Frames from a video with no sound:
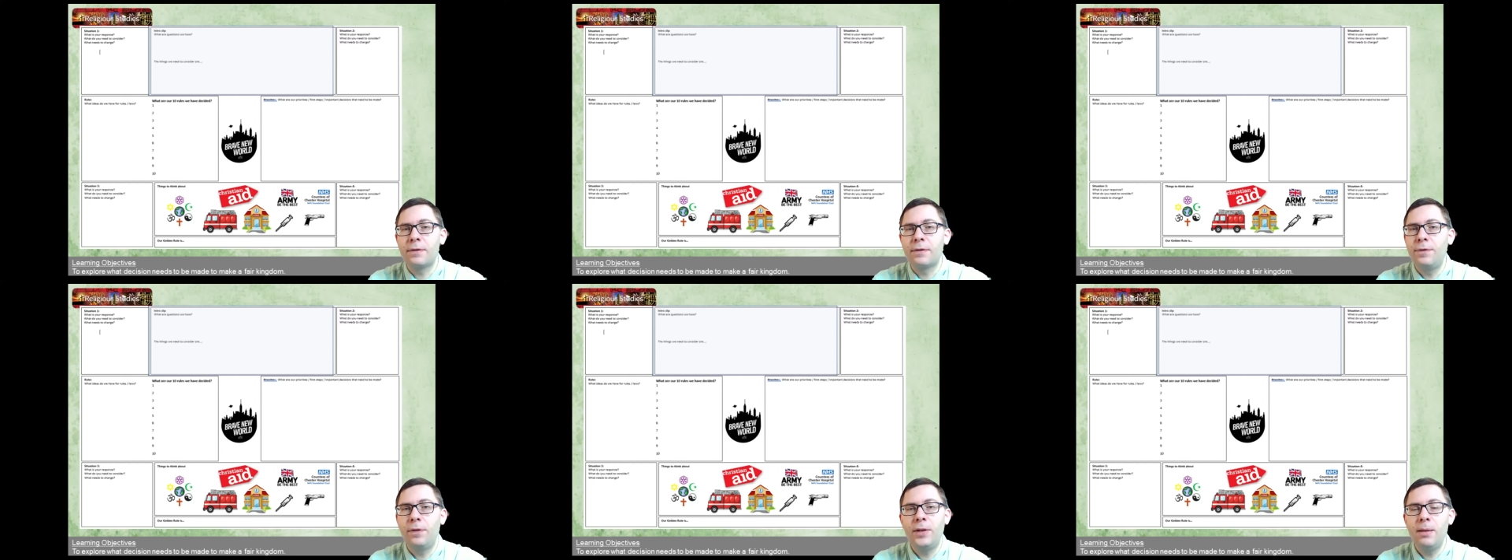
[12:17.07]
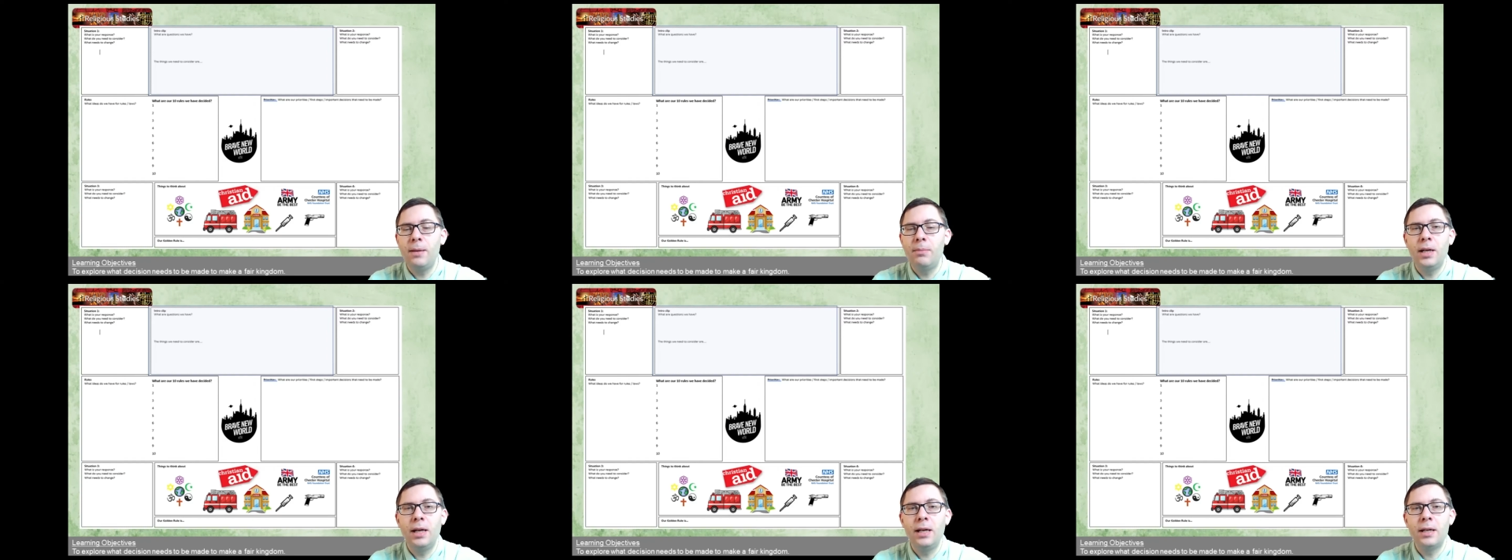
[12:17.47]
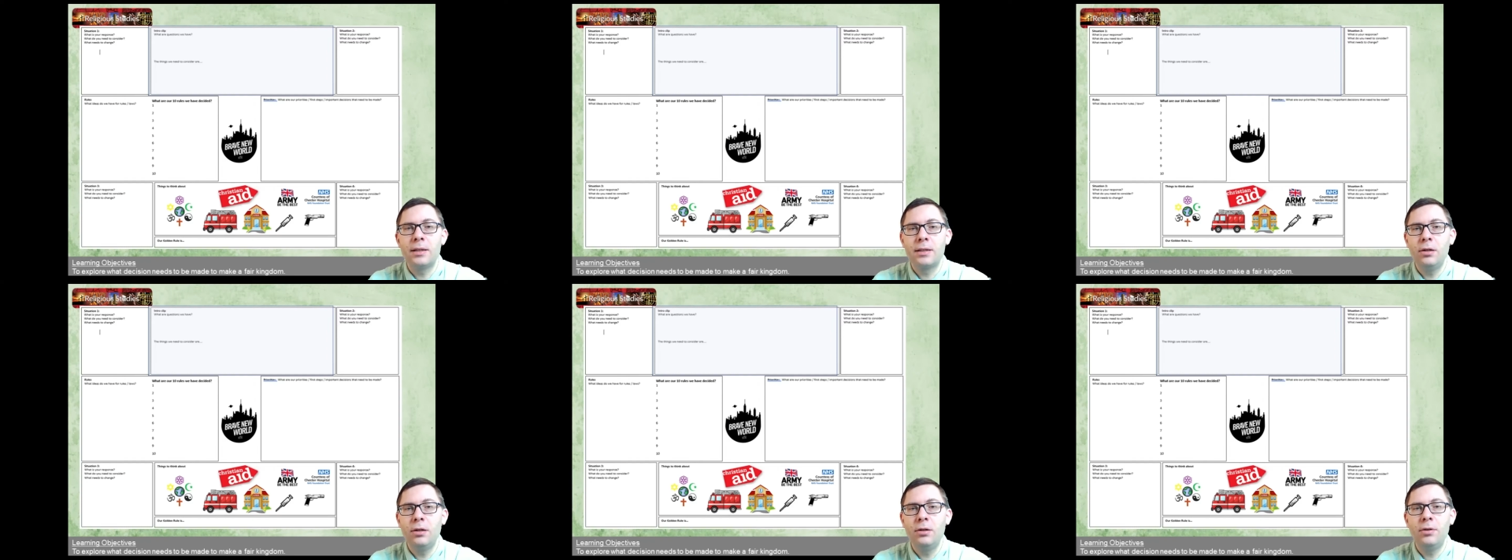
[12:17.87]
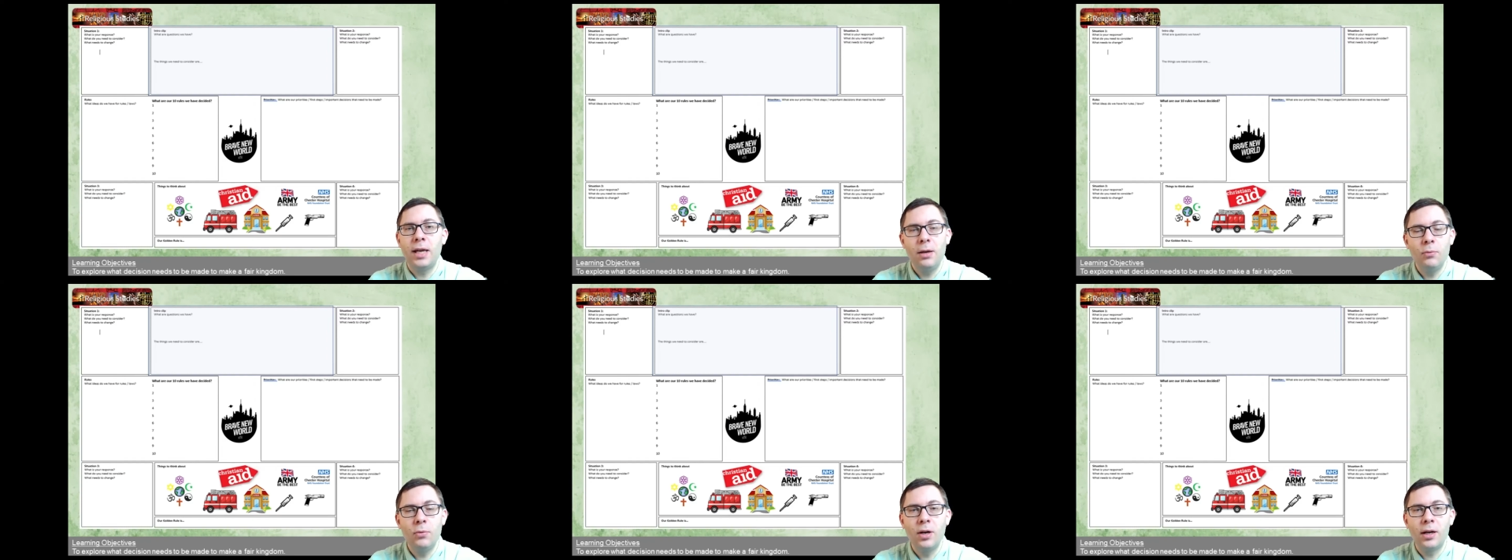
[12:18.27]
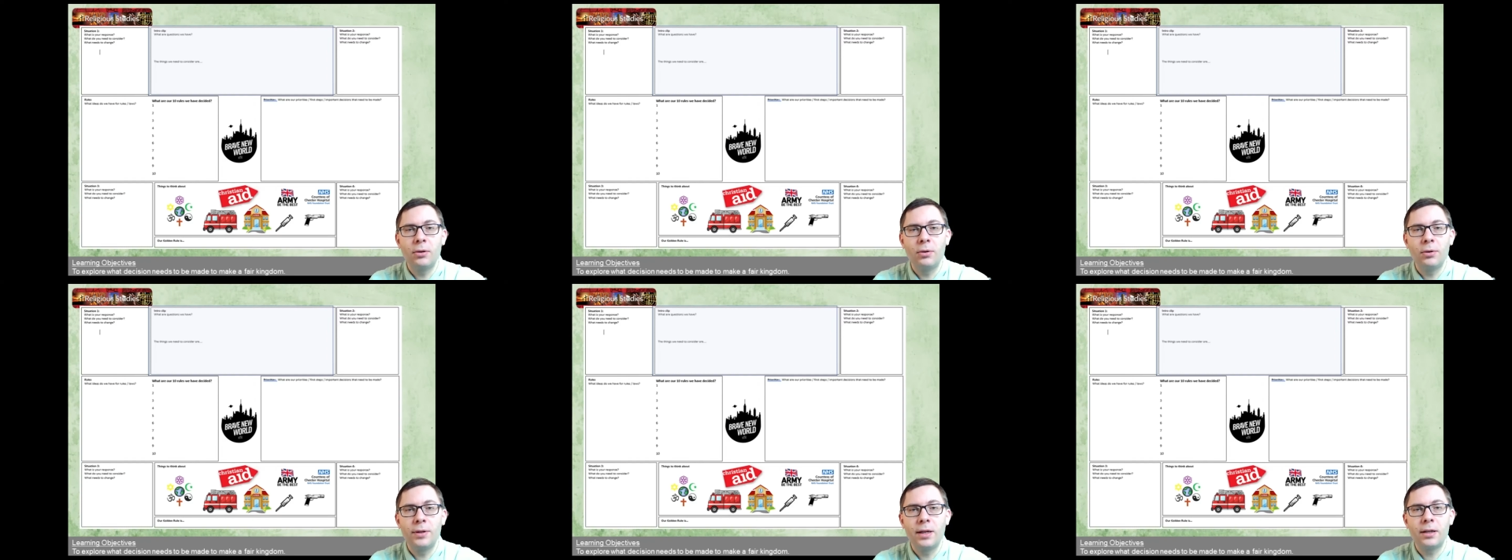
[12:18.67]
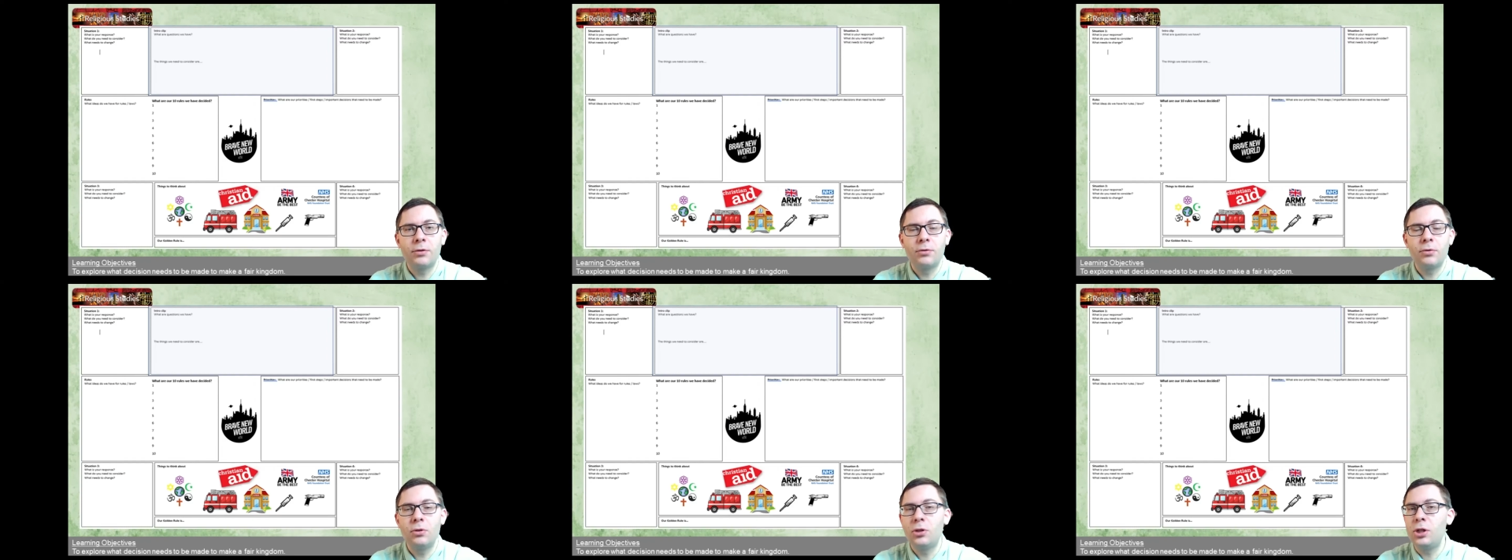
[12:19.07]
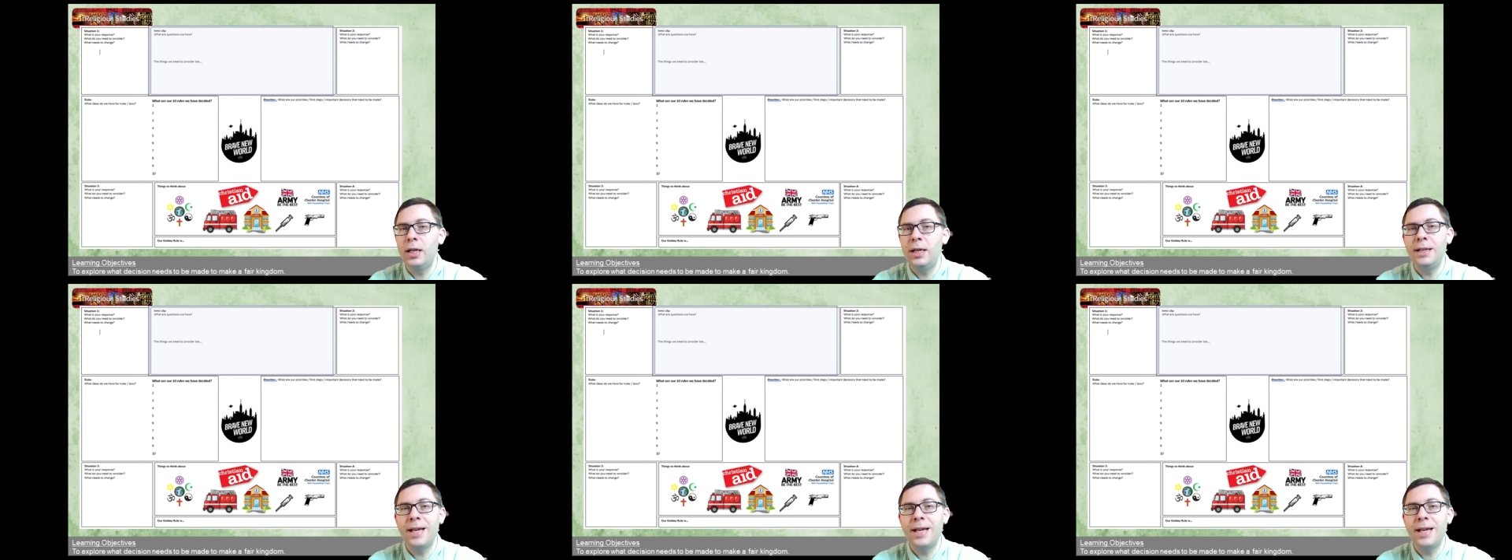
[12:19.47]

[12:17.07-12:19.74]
15 minutes to keep working on that sheet,